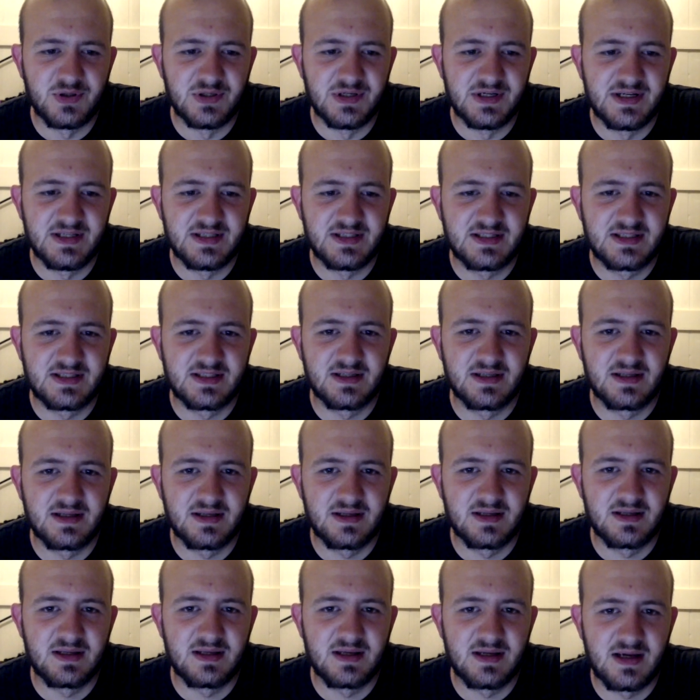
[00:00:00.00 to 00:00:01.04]
But it's
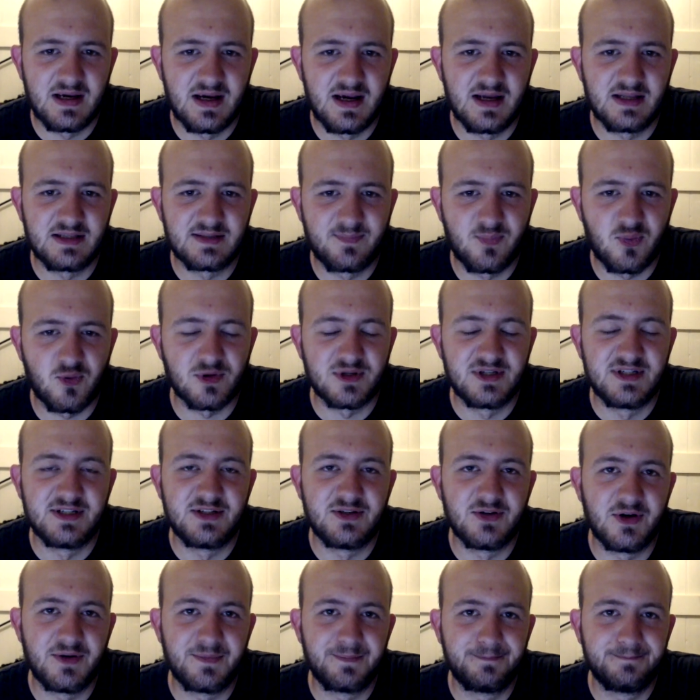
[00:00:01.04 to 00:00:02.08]

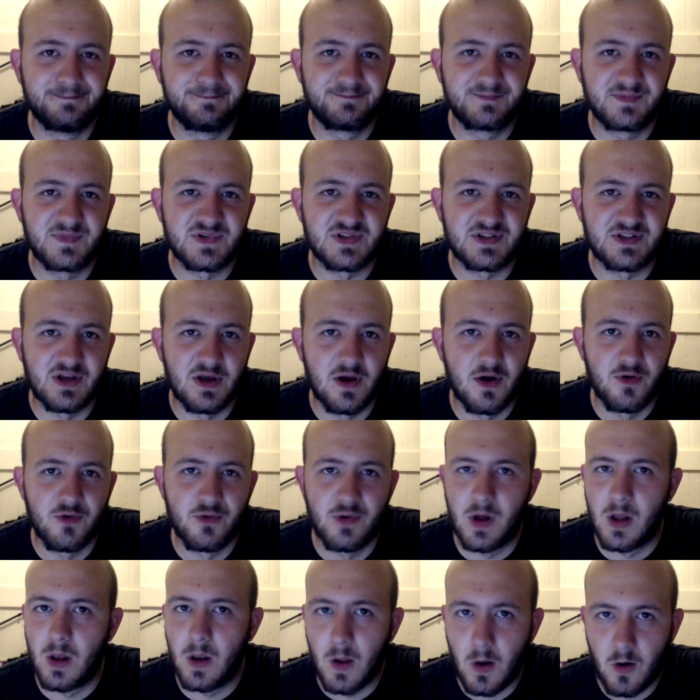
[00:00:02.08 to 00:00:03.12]
pretty good,
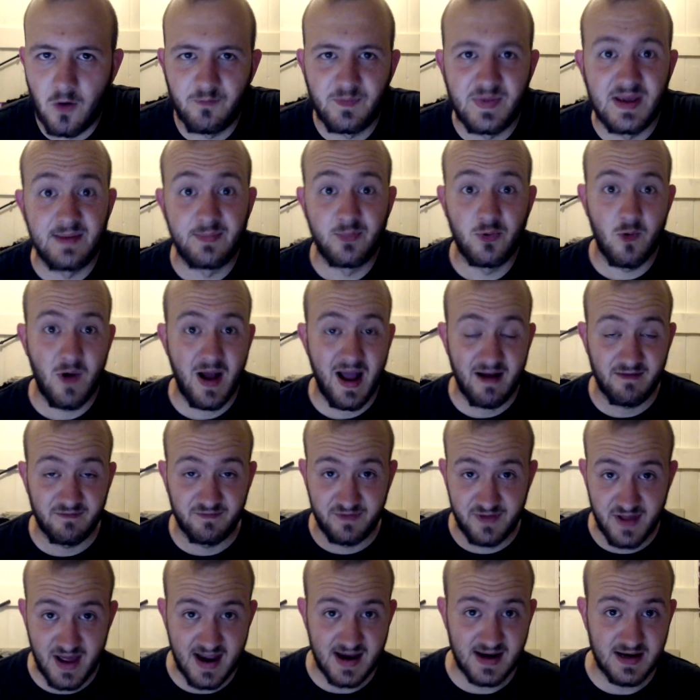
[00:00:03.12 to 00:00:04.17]
so a lot of people
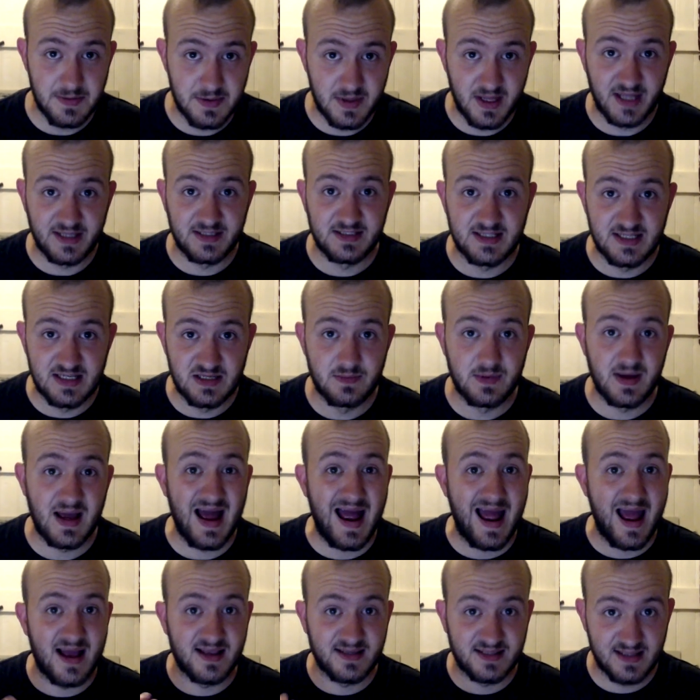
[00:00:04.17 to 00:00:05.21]
have that in their team
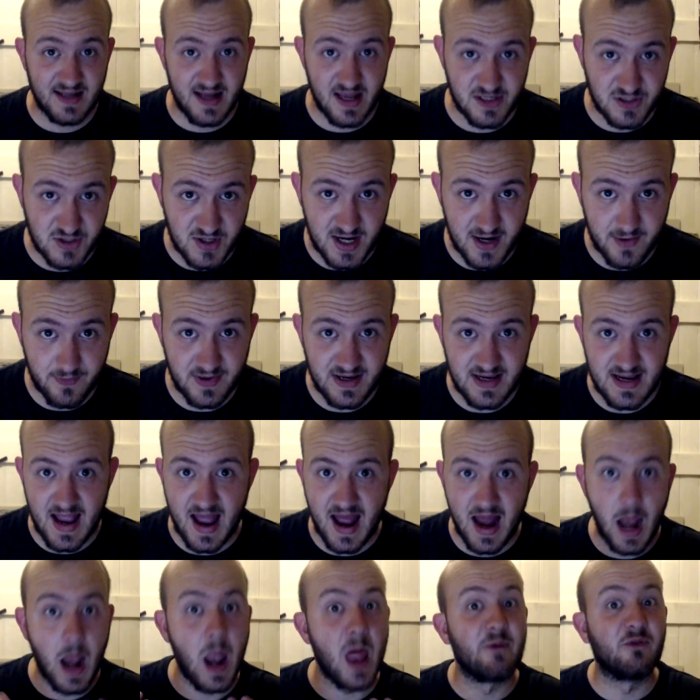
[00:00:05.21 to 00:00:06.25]
as a legendary
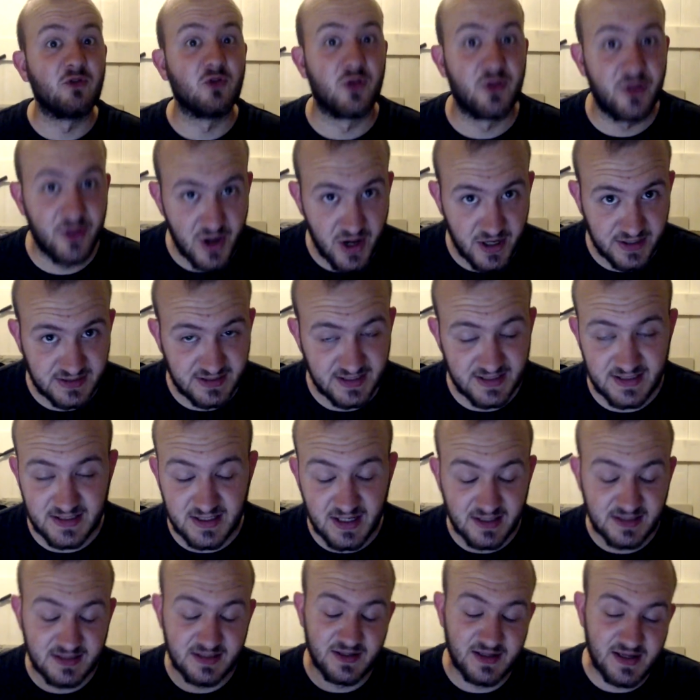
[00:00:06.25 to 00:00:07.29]
at level 30,
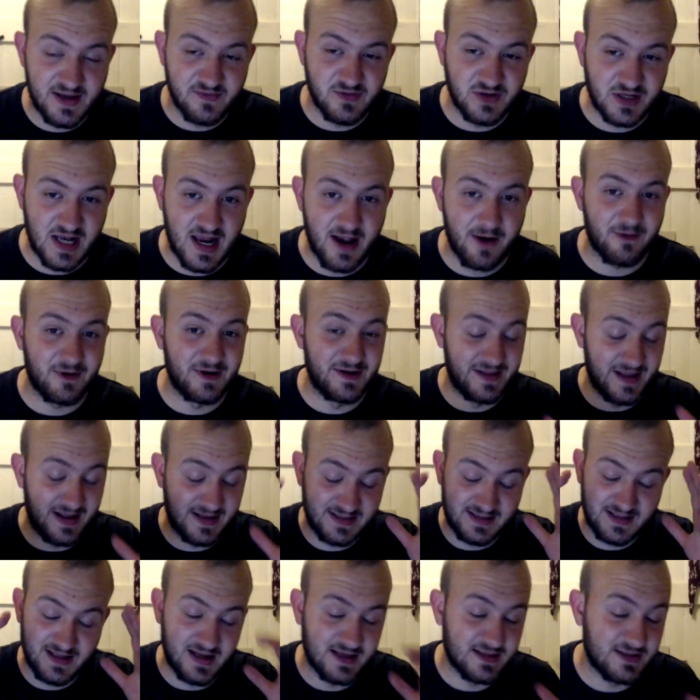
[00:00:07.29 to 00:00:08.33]
so to give you clarity,
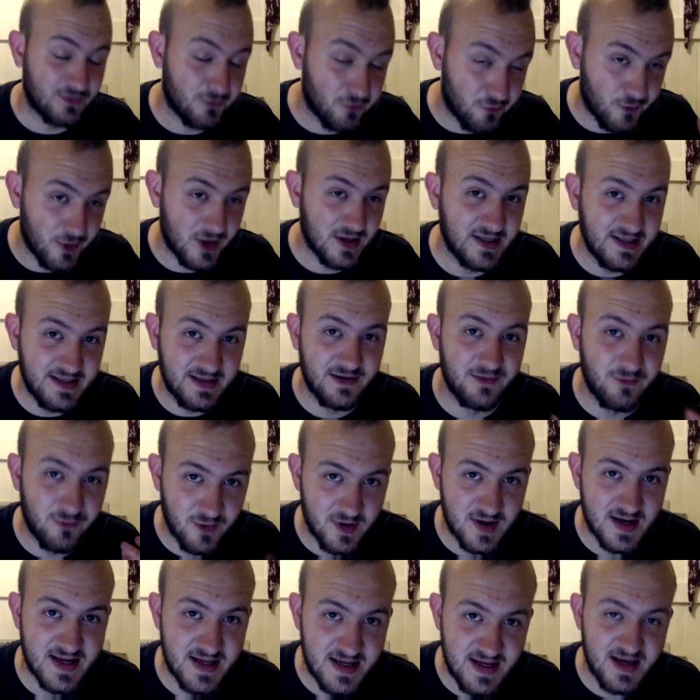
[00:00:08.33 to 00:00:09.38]
that's a really,
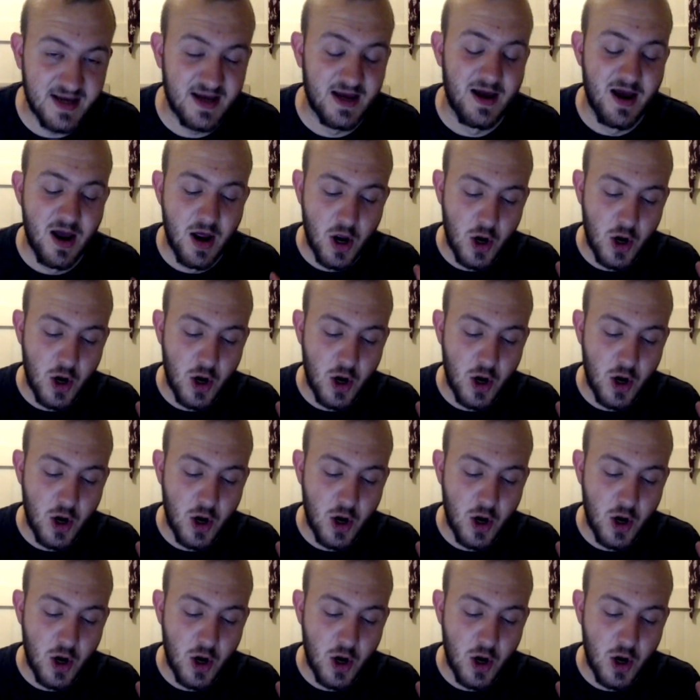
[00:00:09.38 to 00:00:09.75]
really